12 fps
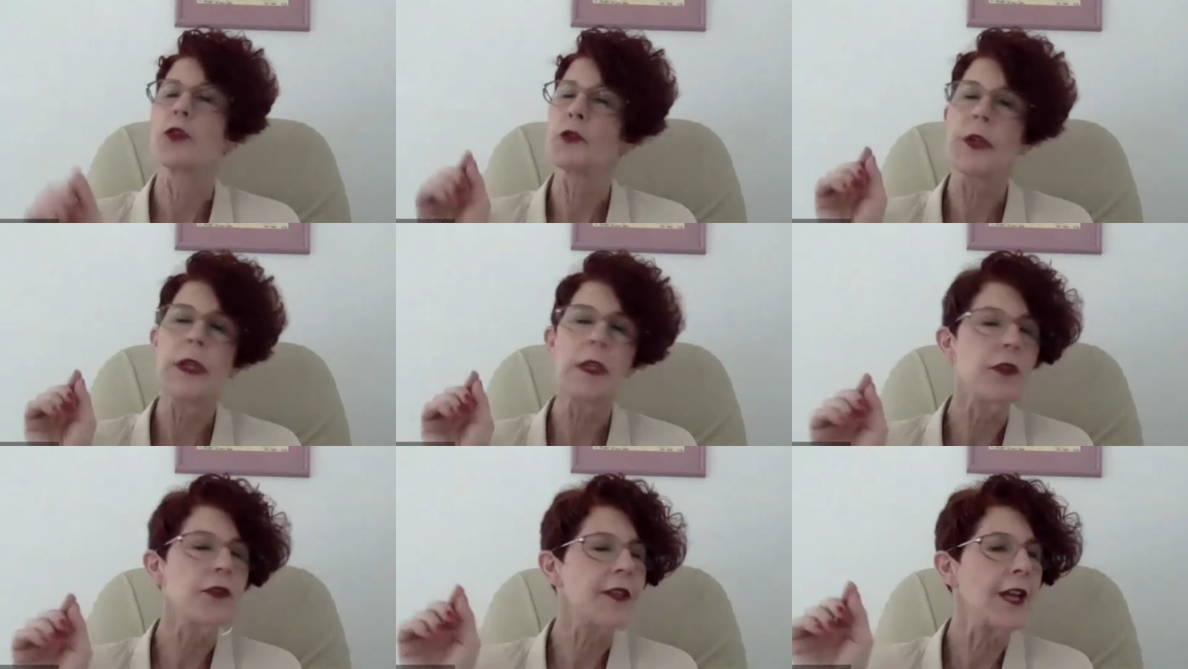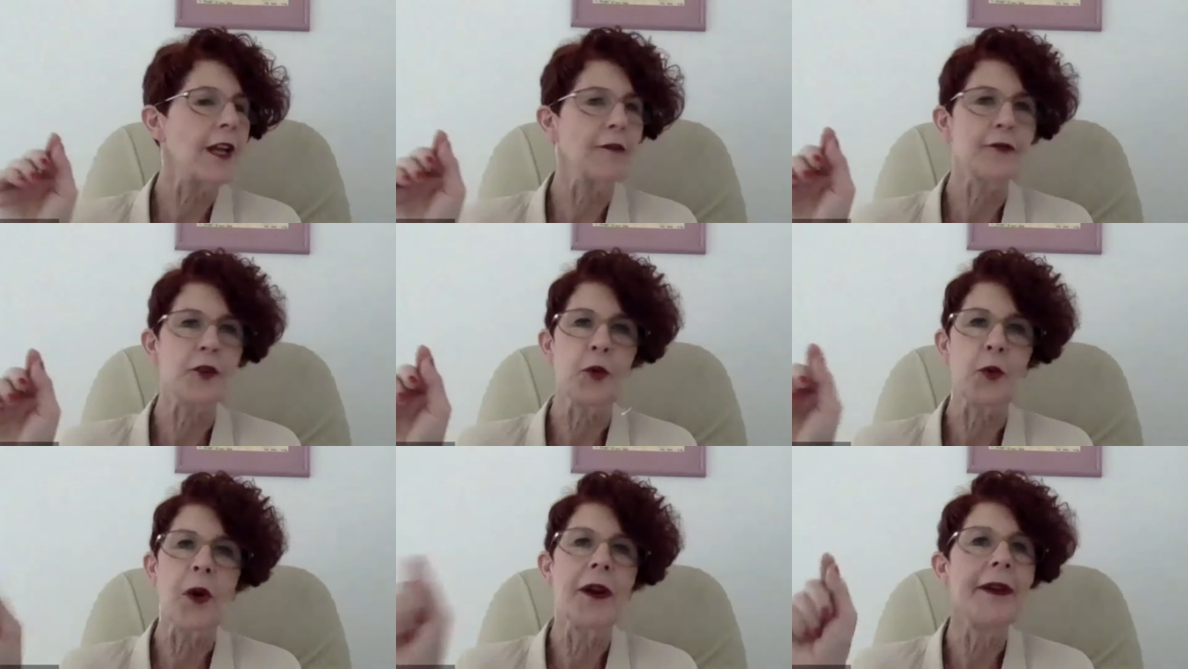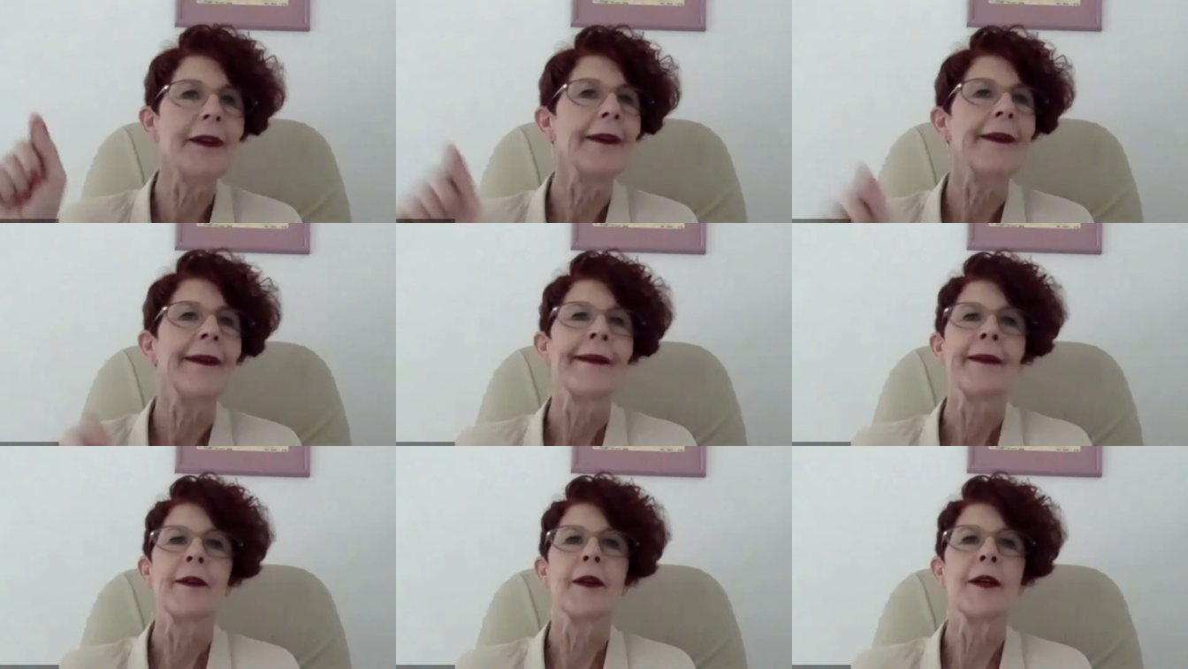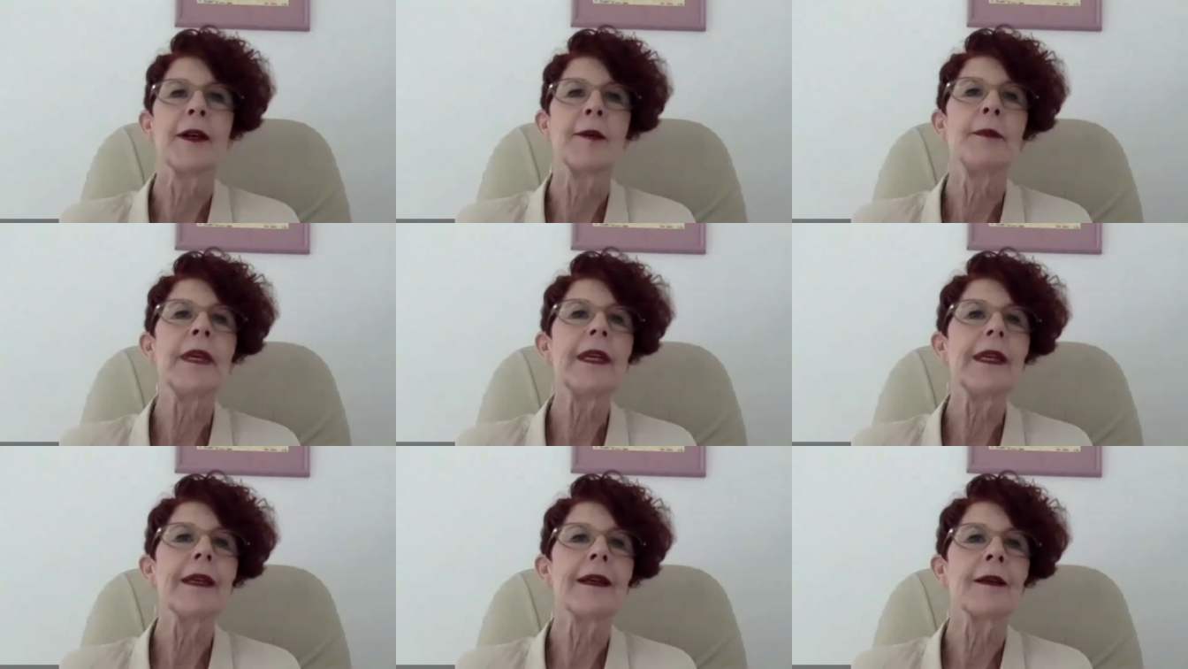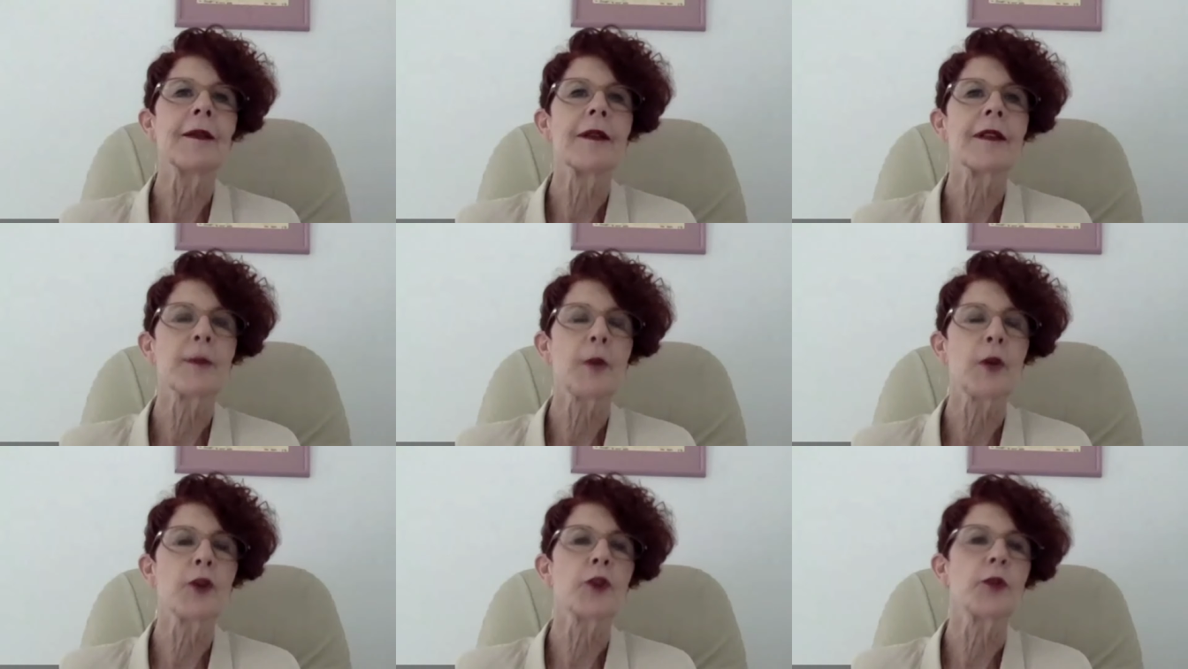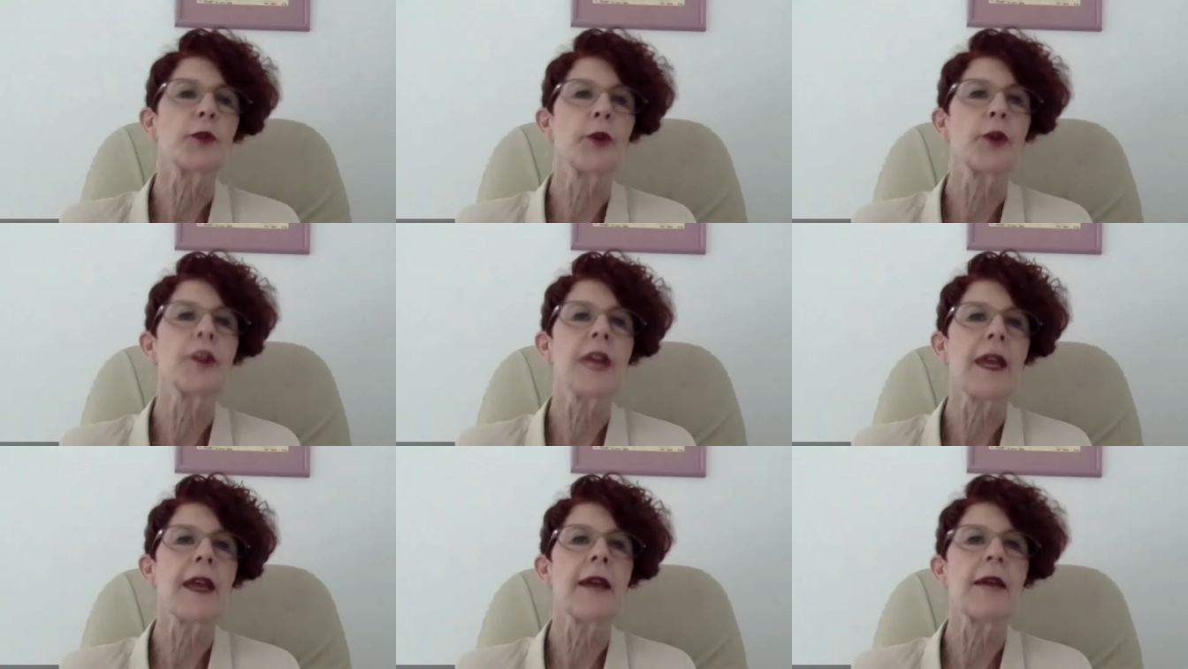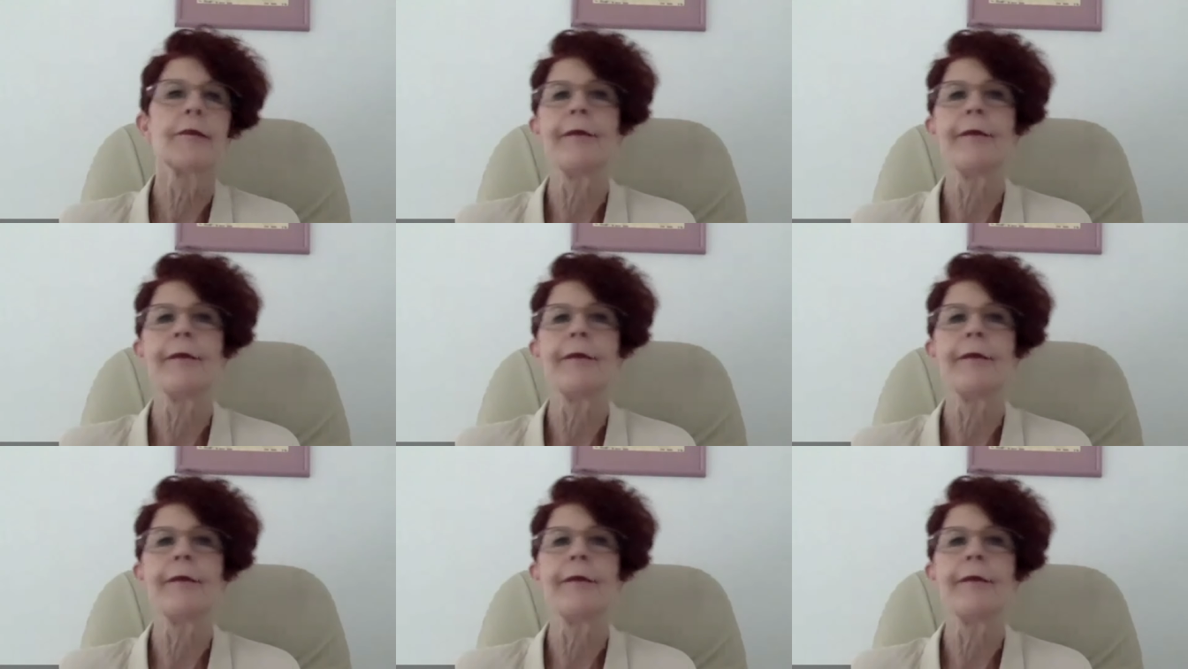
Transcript: Treat yourself to one media exposure per day,